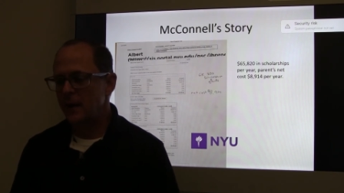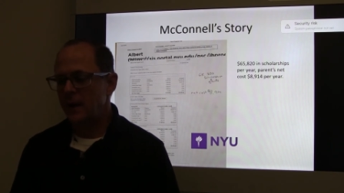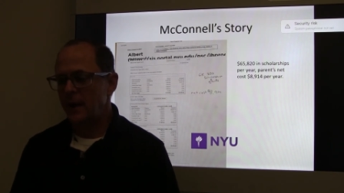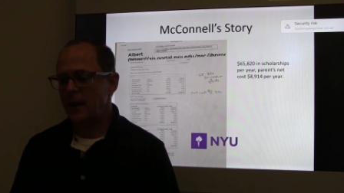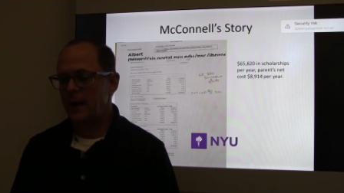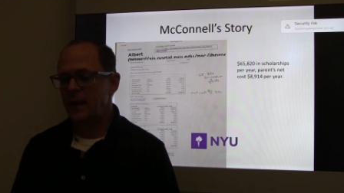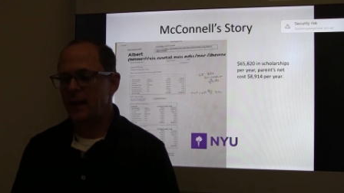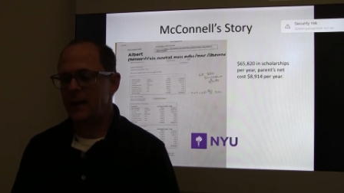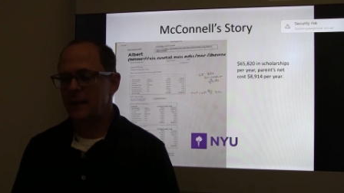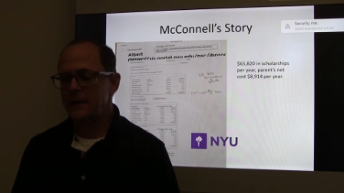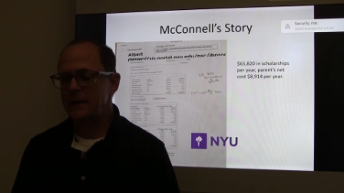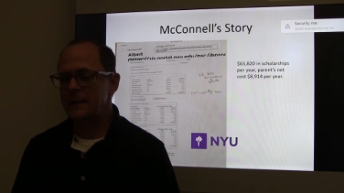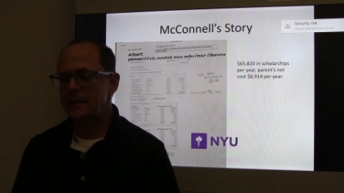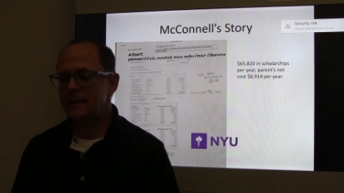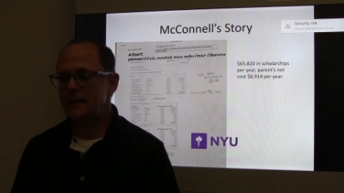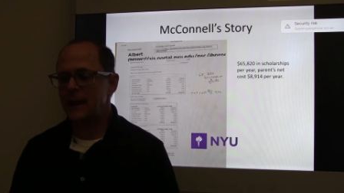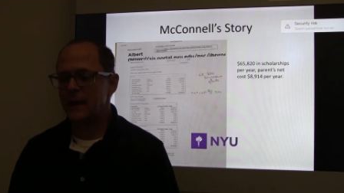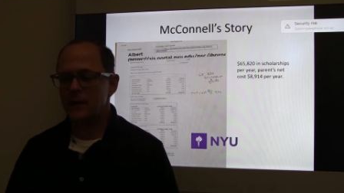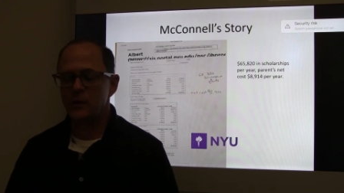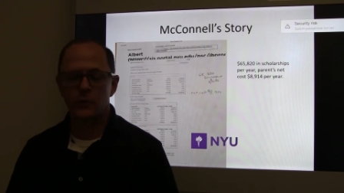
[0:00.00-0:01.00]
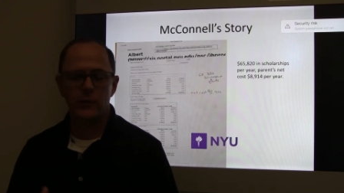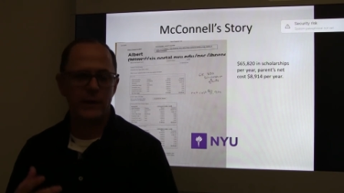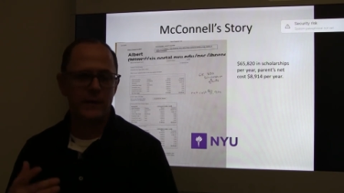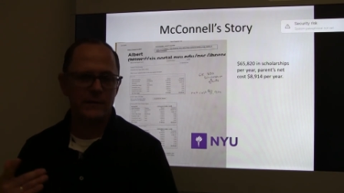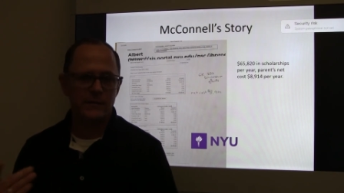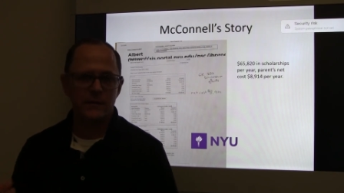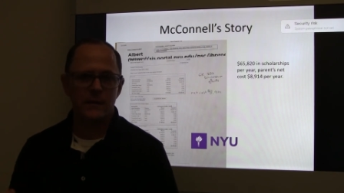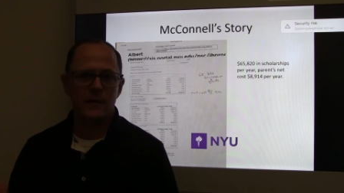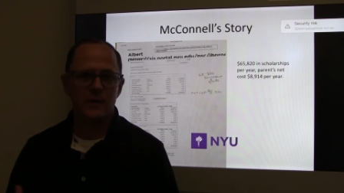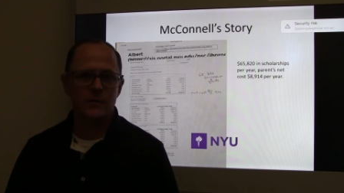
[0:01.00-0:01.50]
and he got great
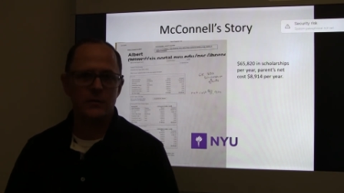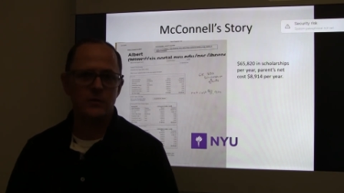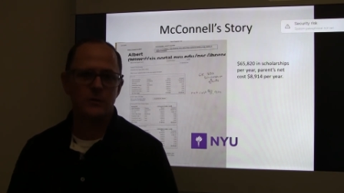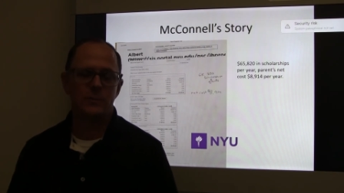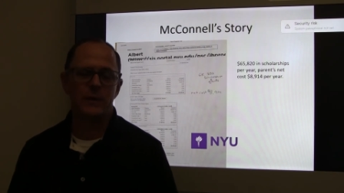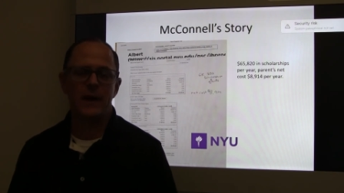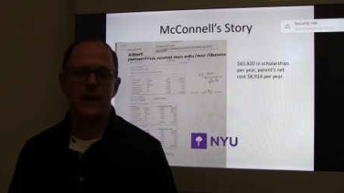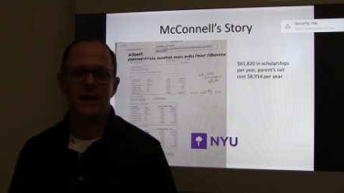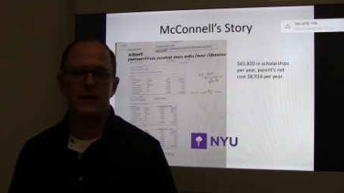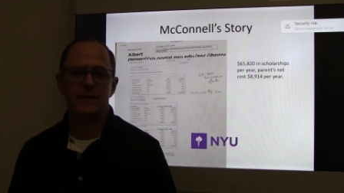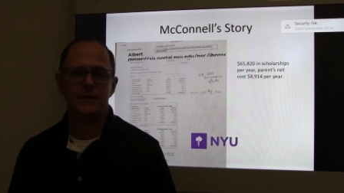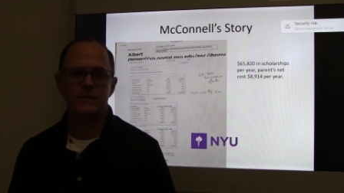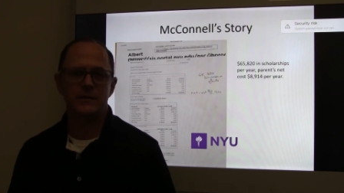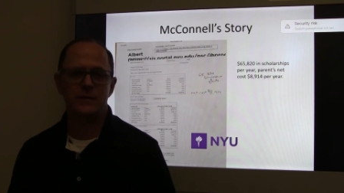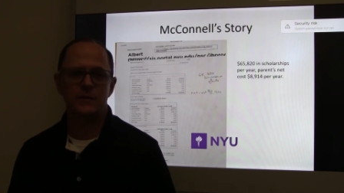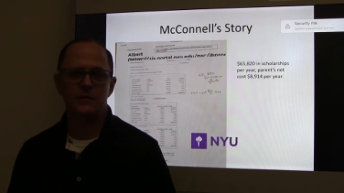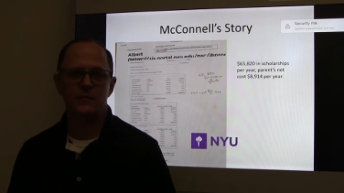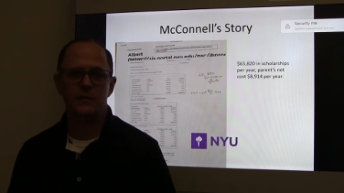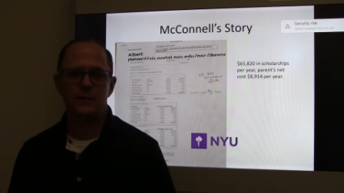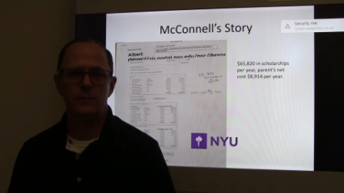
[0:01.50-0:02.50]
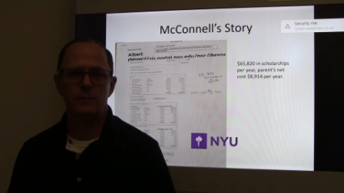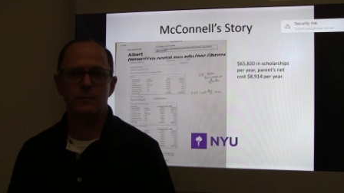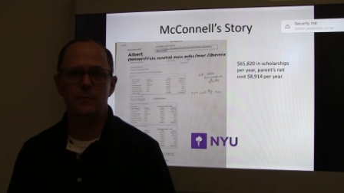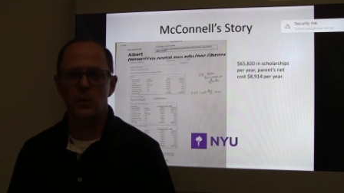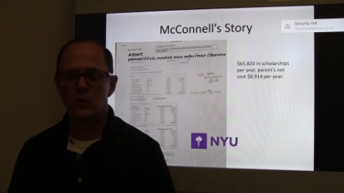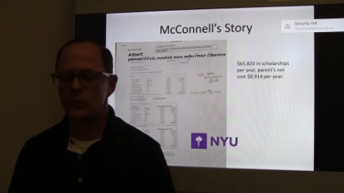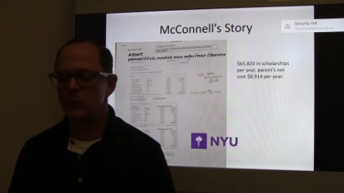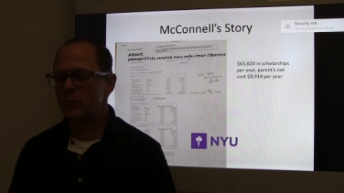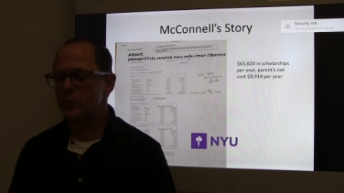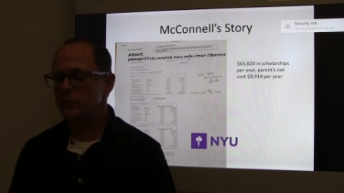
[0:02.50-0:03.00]
scholarship packages from
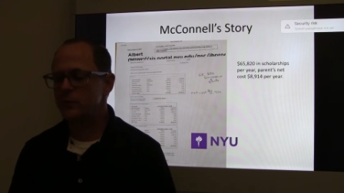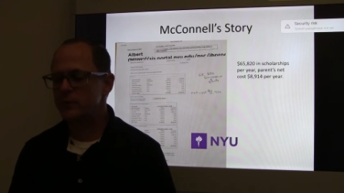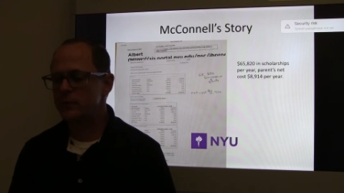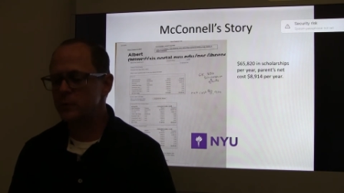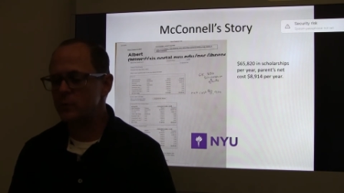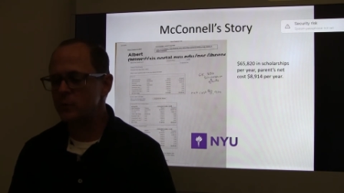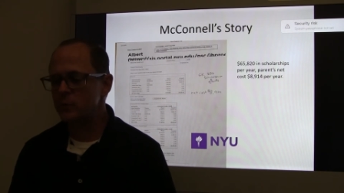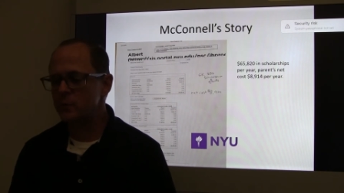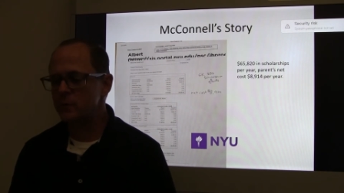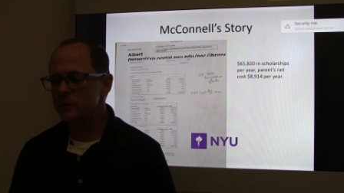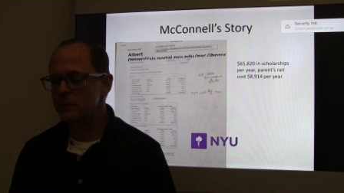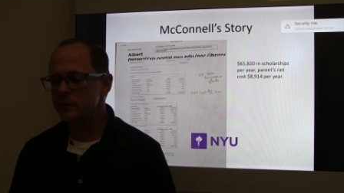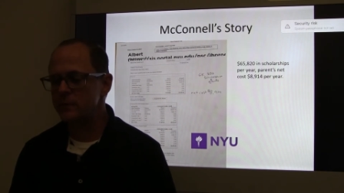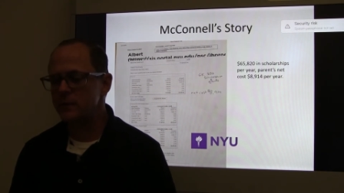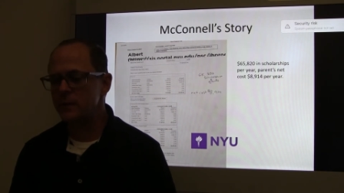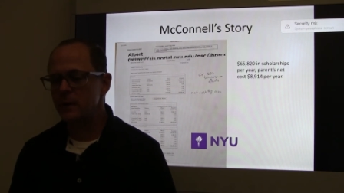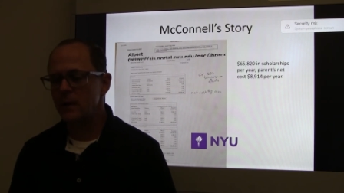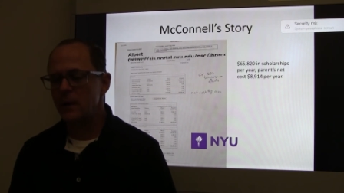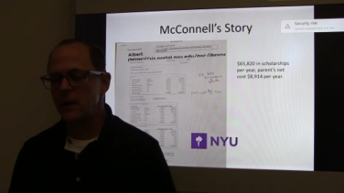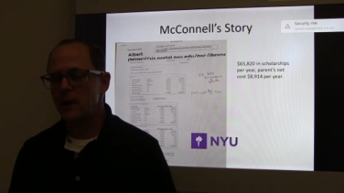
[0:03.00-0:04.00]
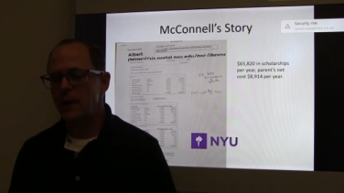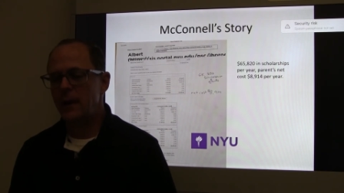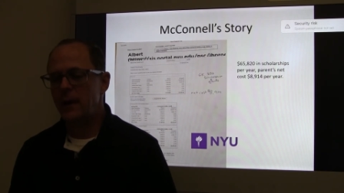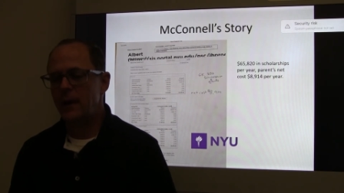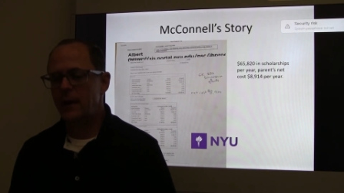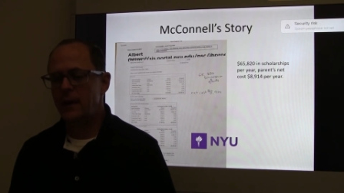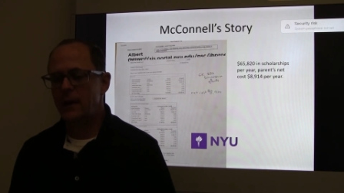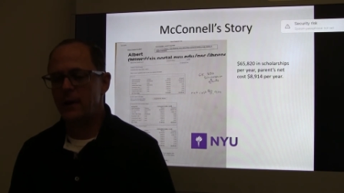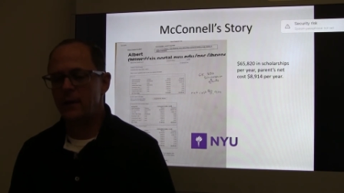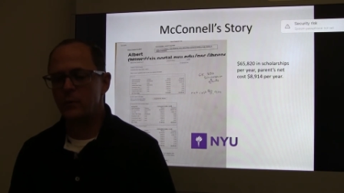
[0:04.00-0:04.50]
multiple schools,
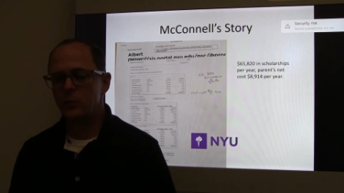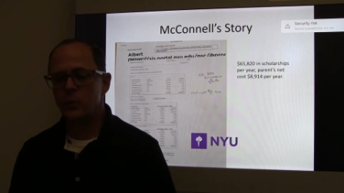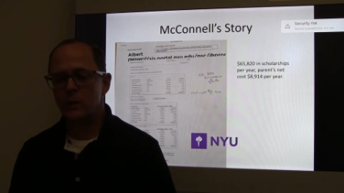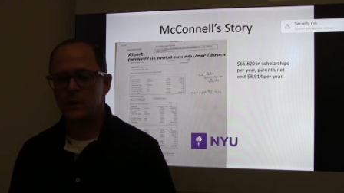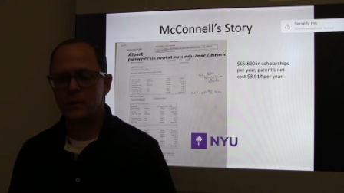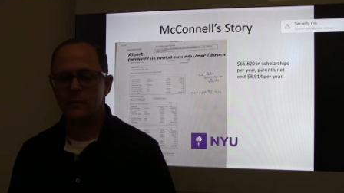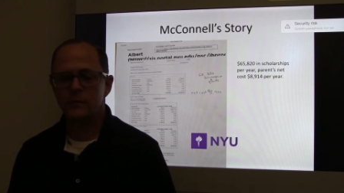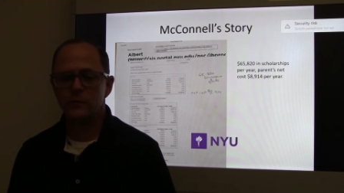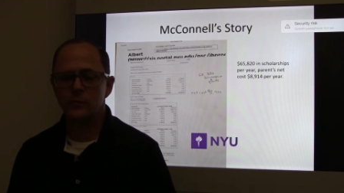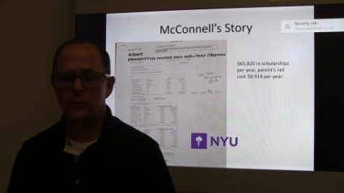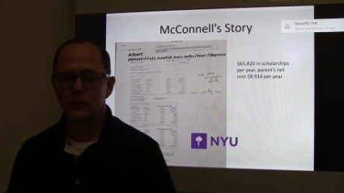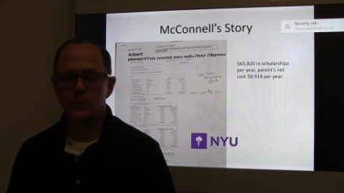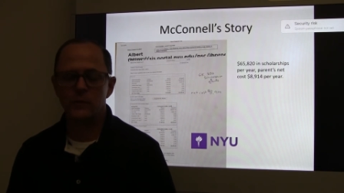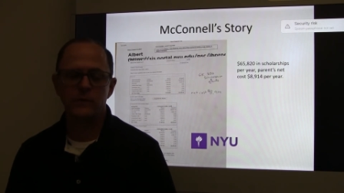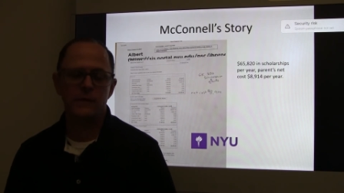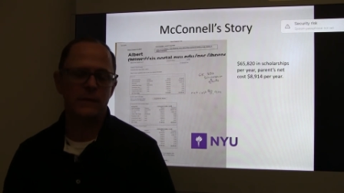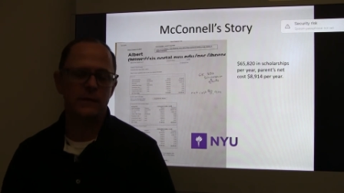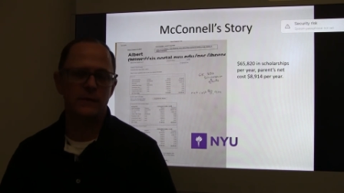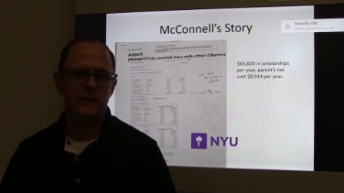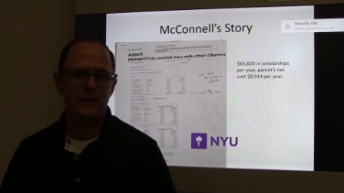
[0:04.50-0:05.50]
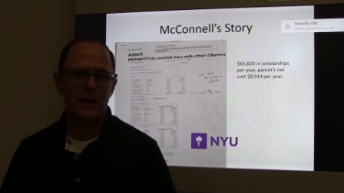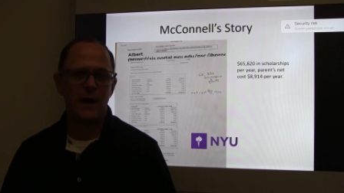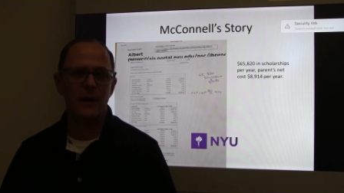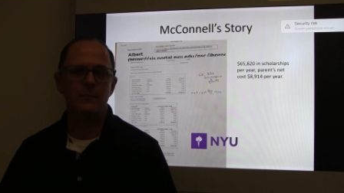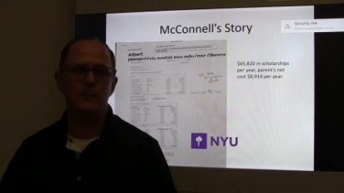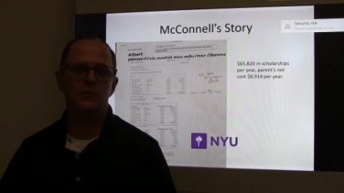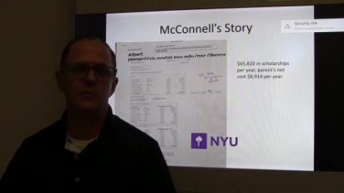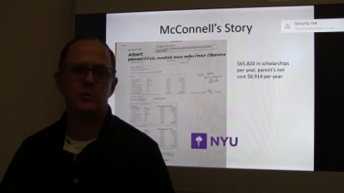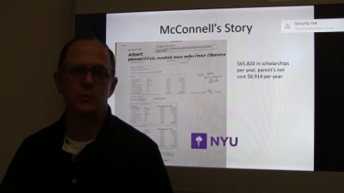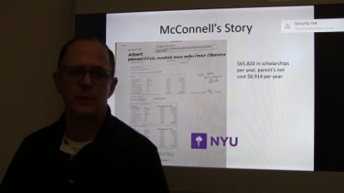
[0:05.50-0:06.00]
and one of the schools, his
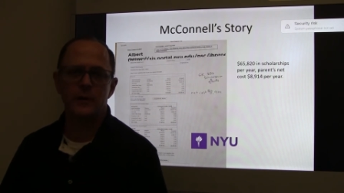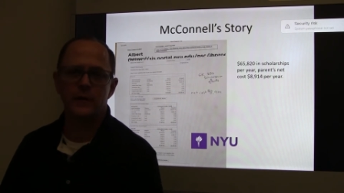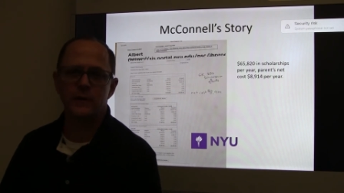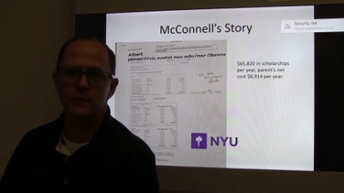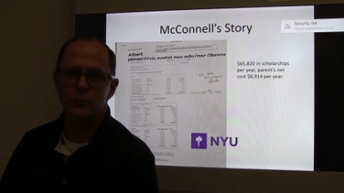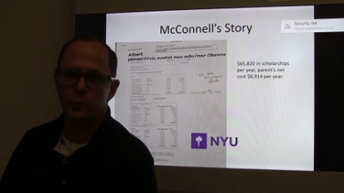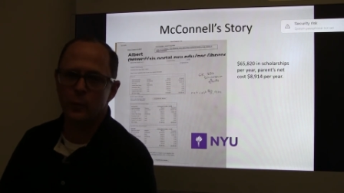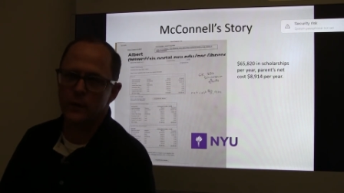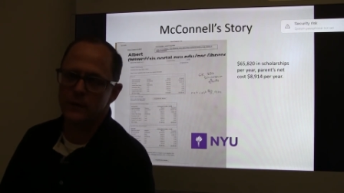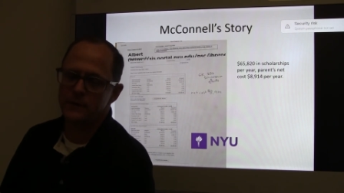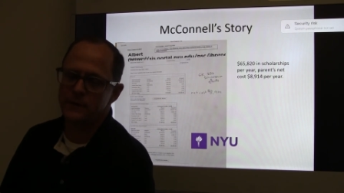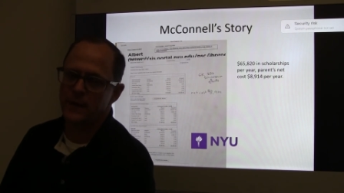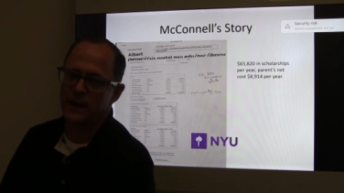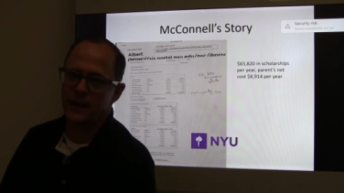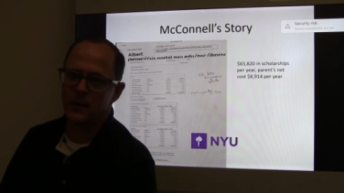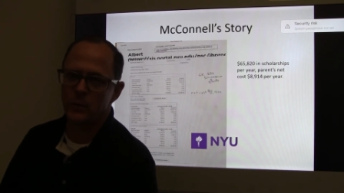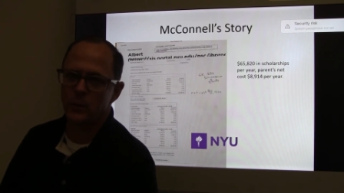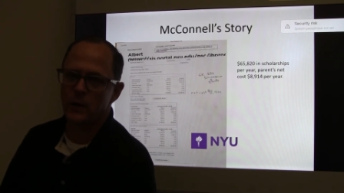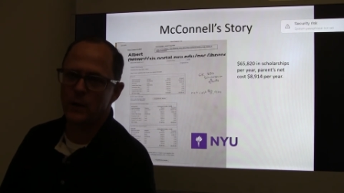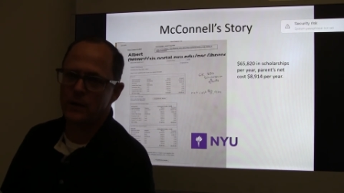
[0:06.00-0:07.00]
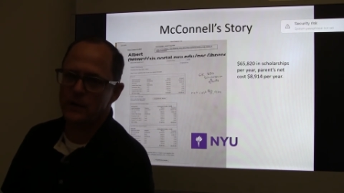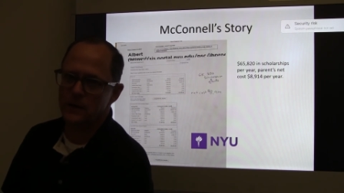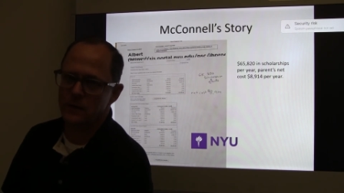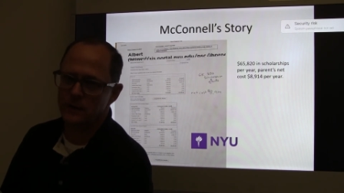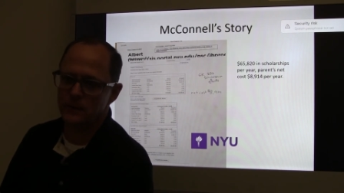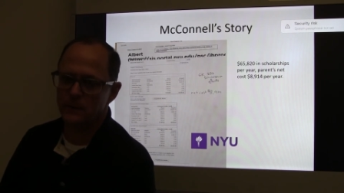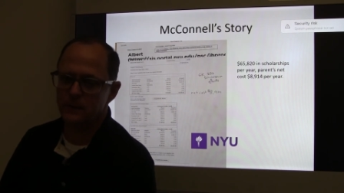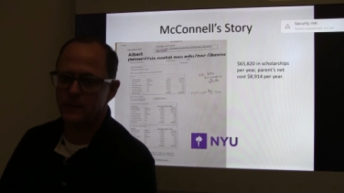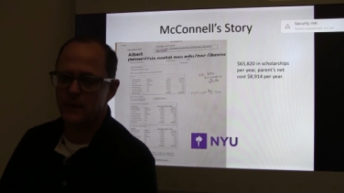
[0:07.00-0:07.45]
top choice was NYU.